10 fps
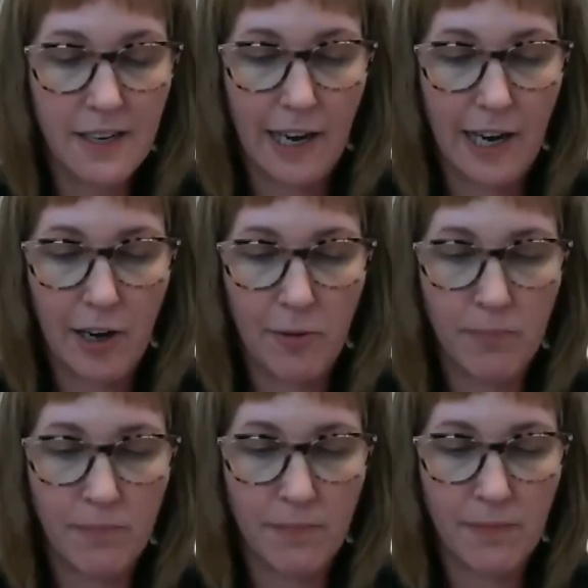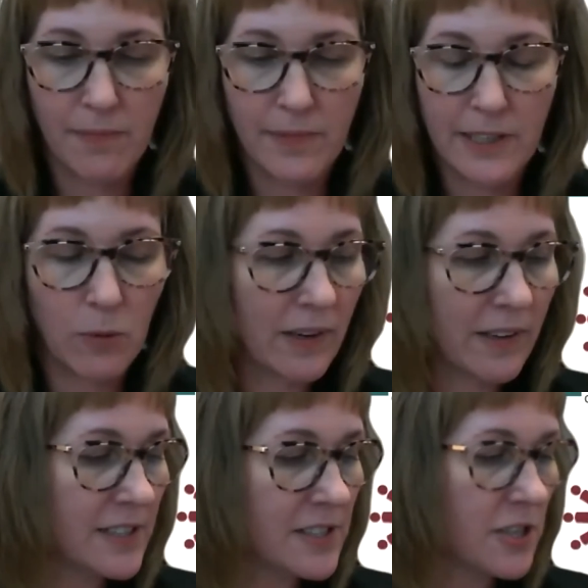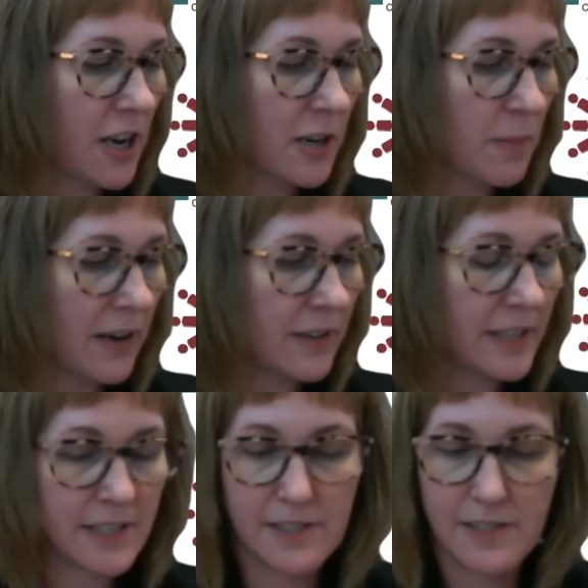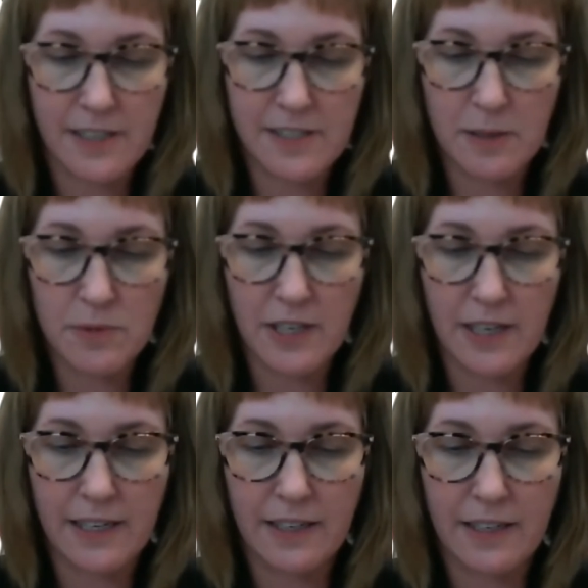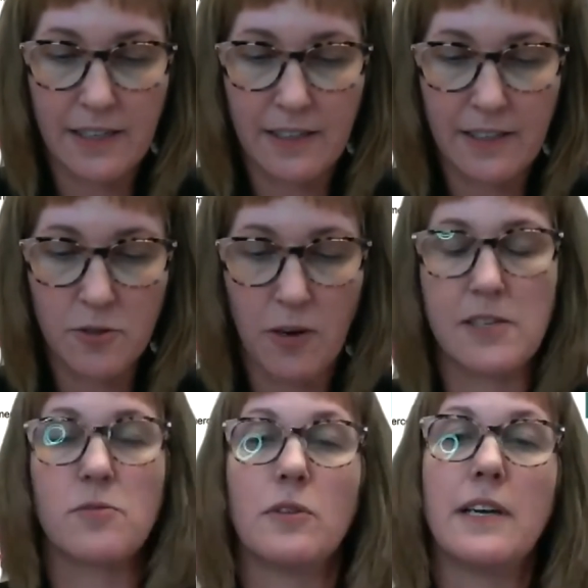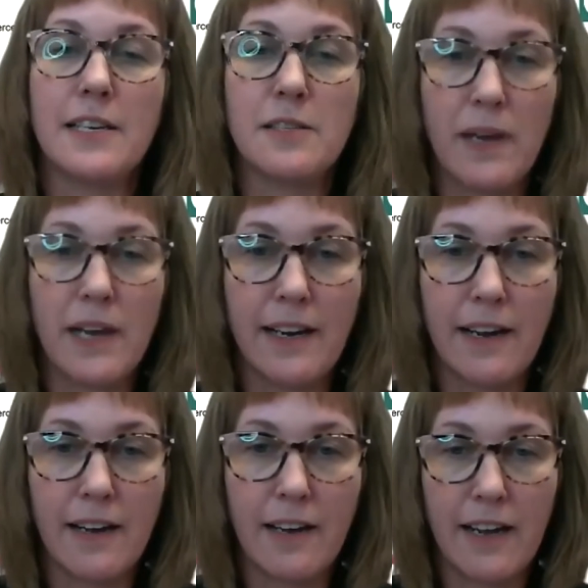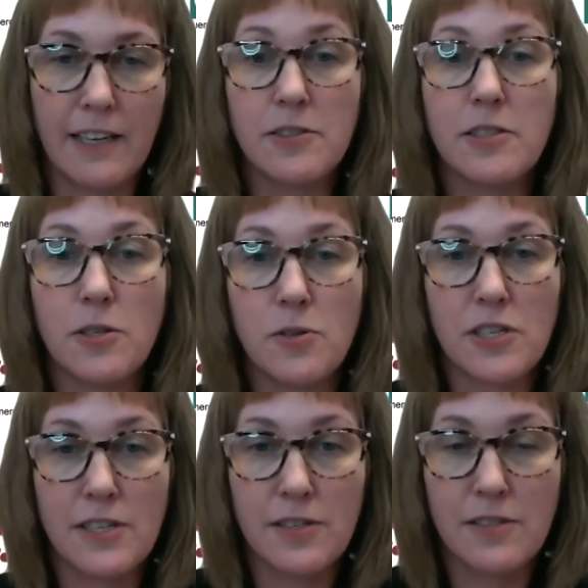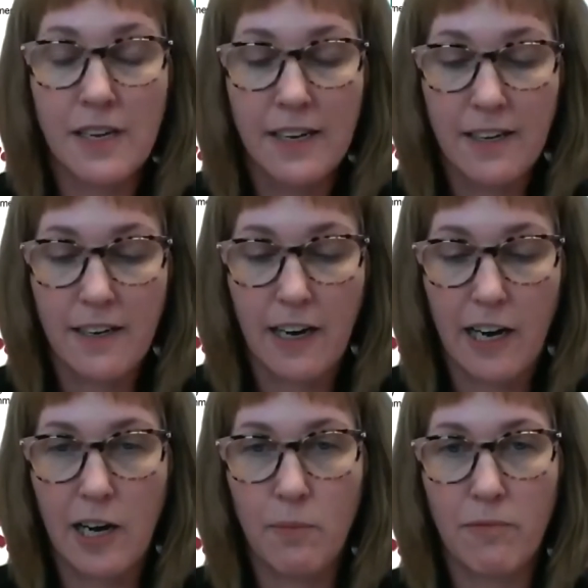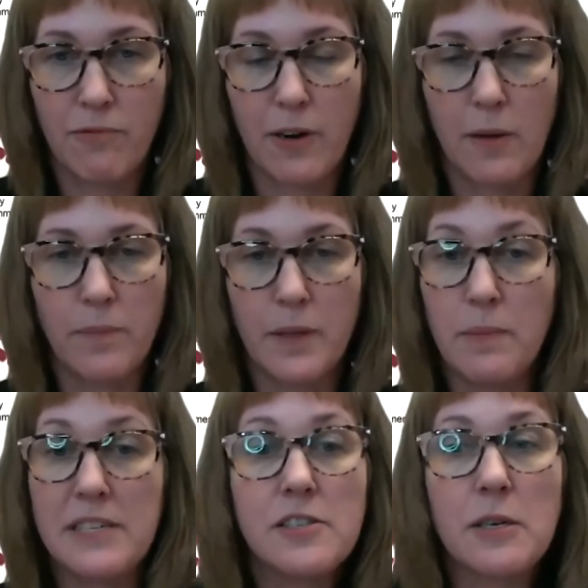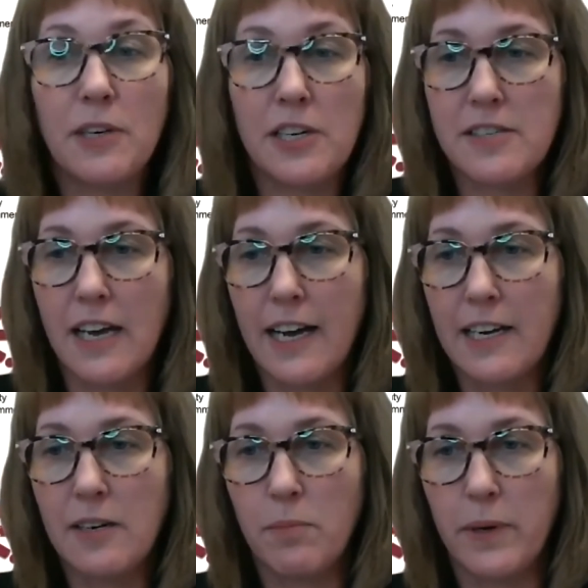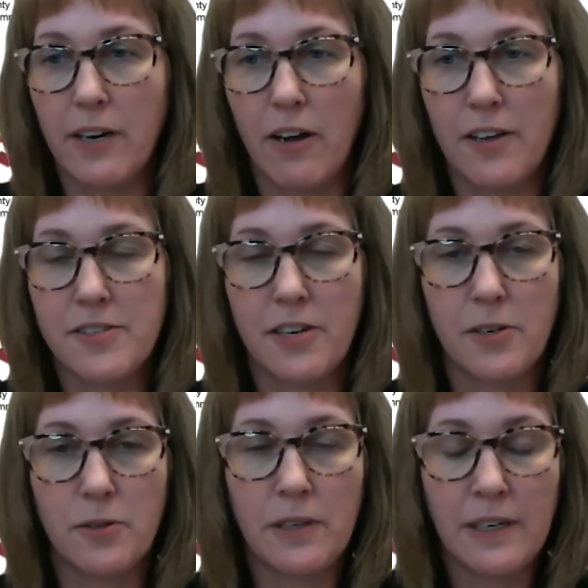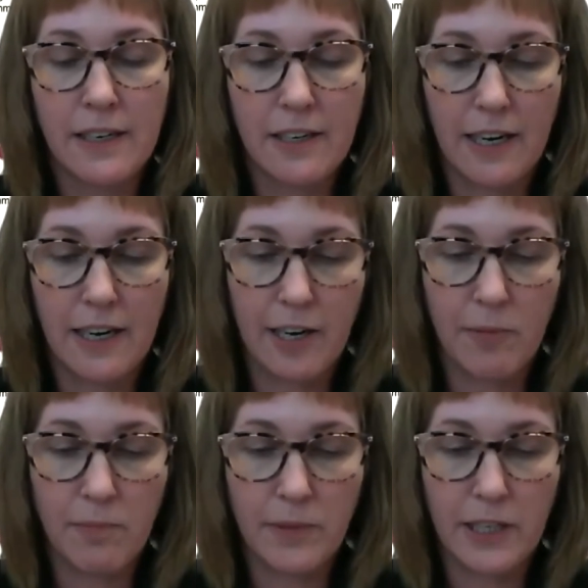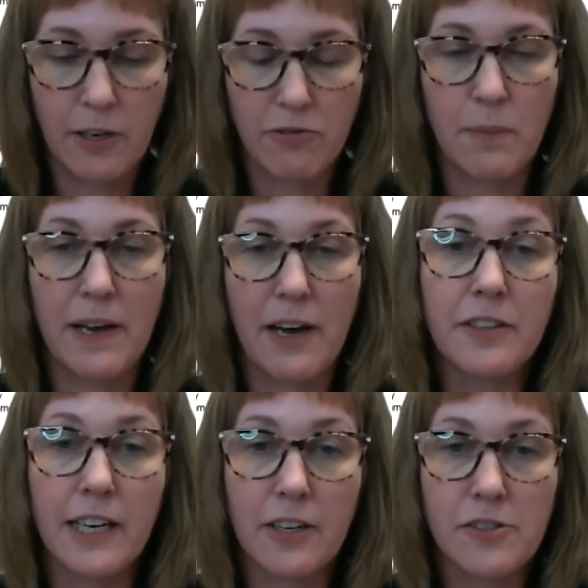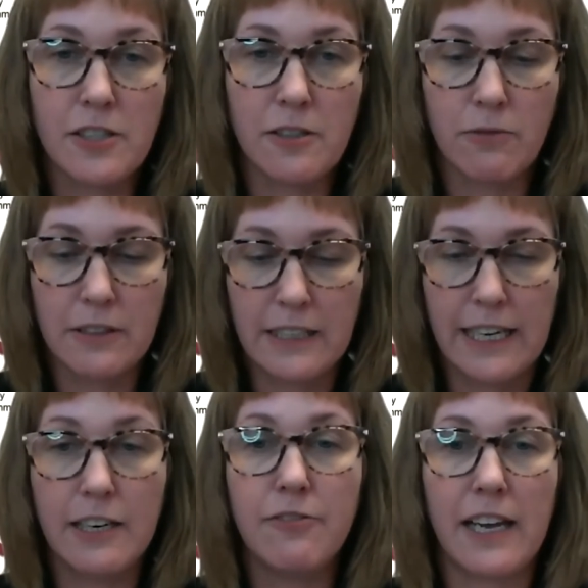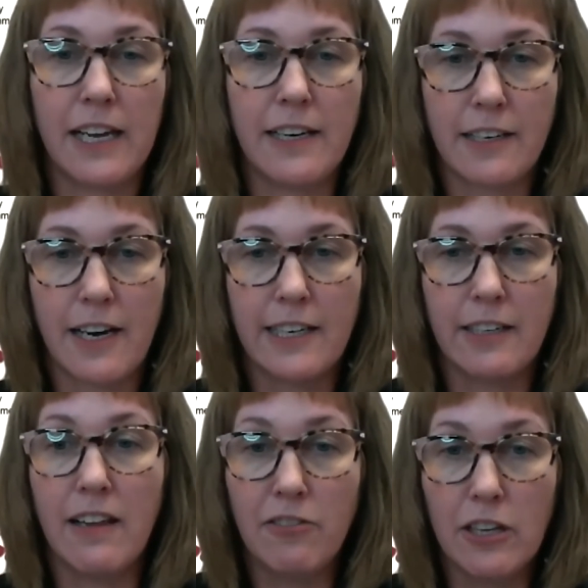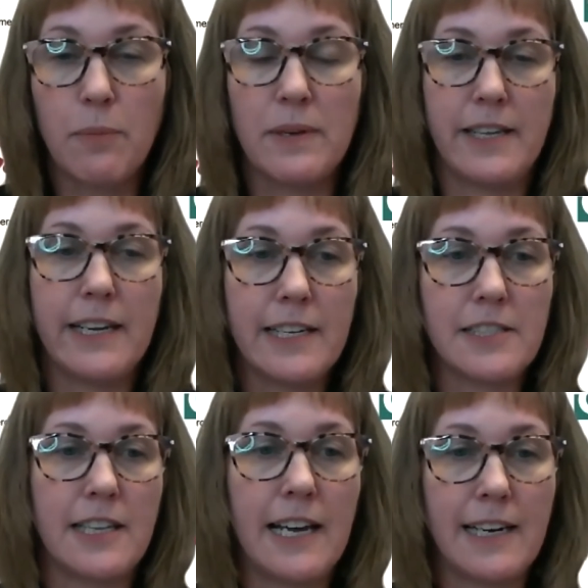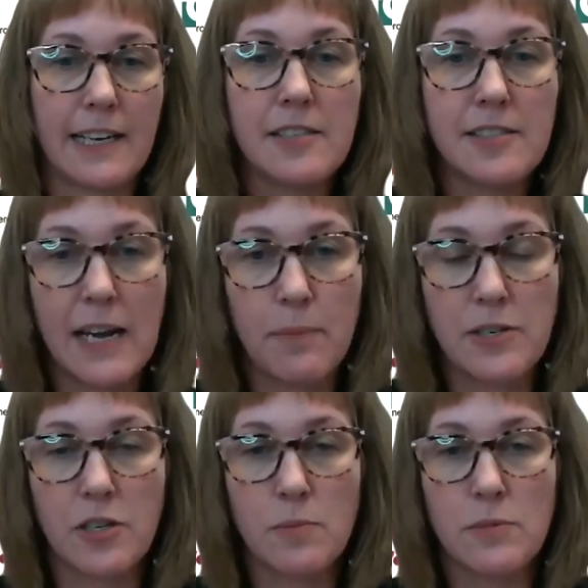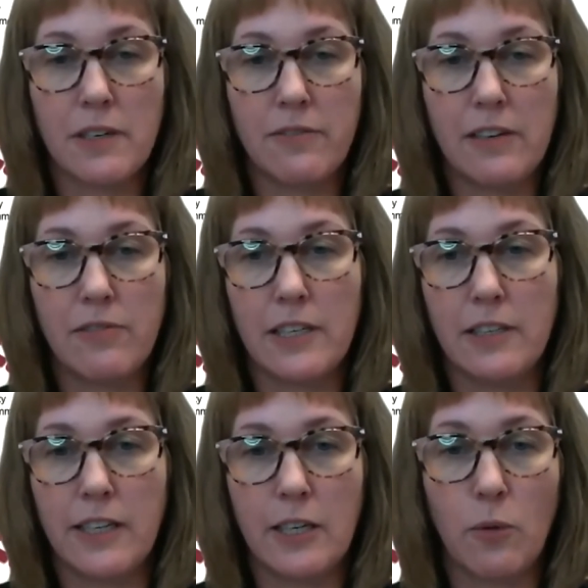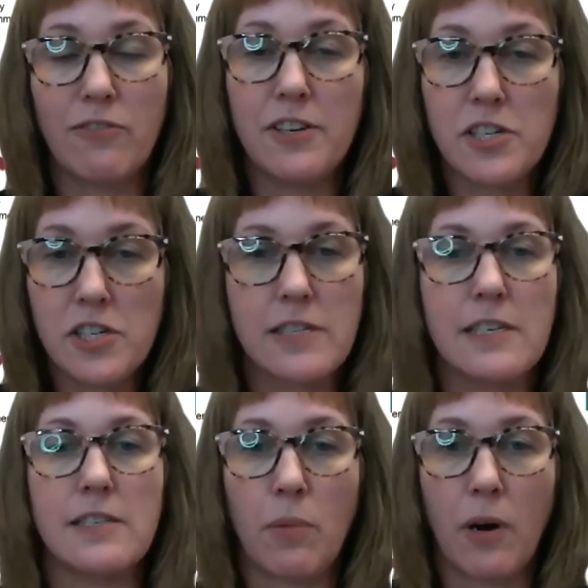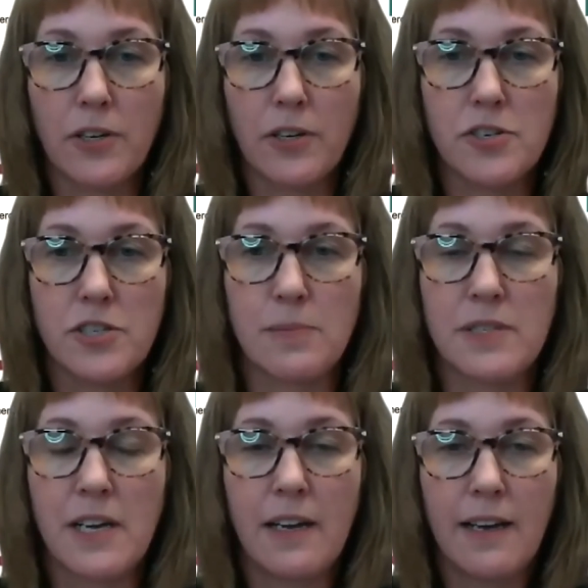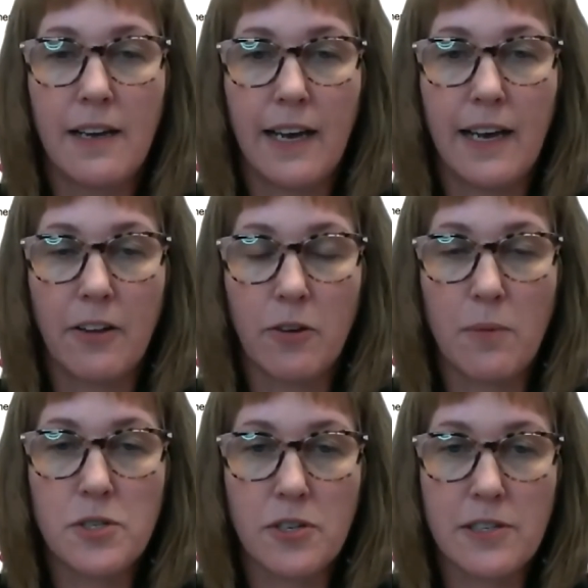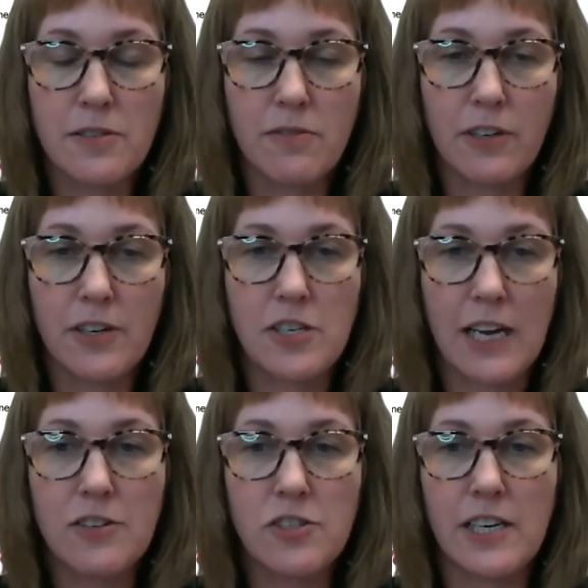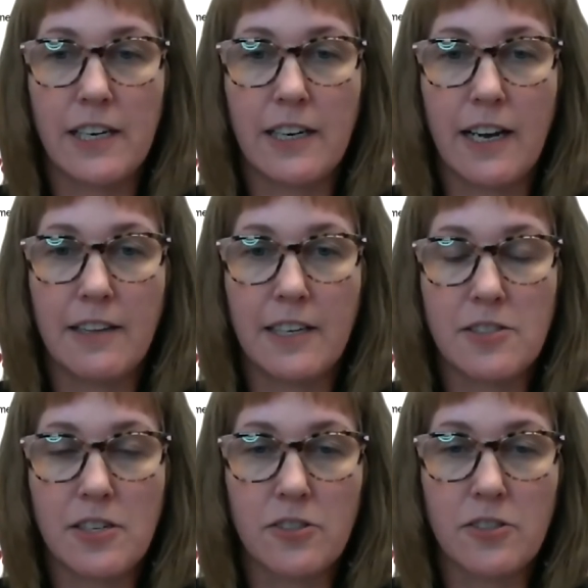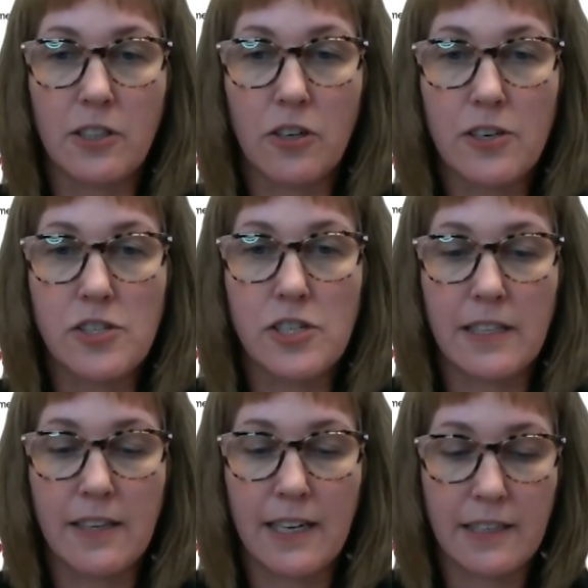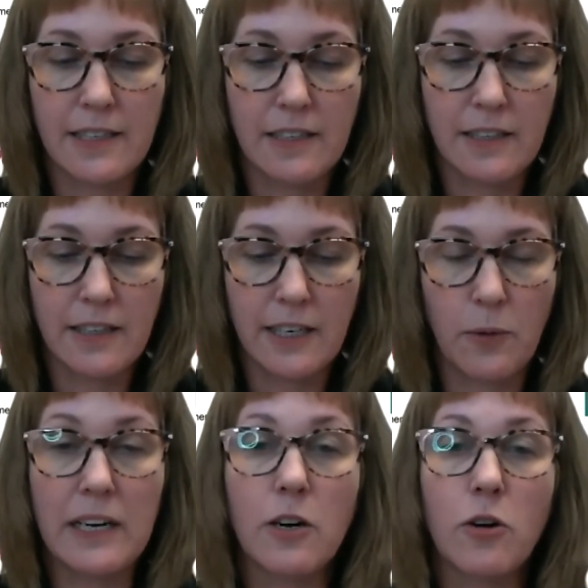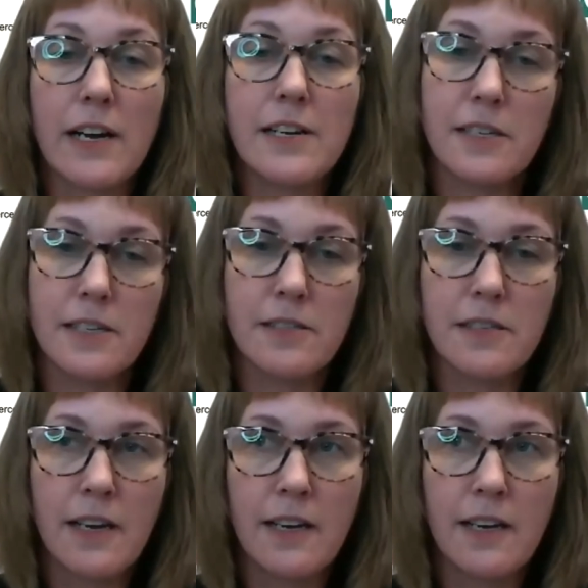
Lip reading: One of the things you talk about is it seems like this crisis really has made institutions from the business community side, but also from healthcare to really innovate and kind of level up and take it to that next step in terms of even, efficiencies and partnerships. And although I'm sure it's very challenging, I think it's also encouraging that, in a crisis,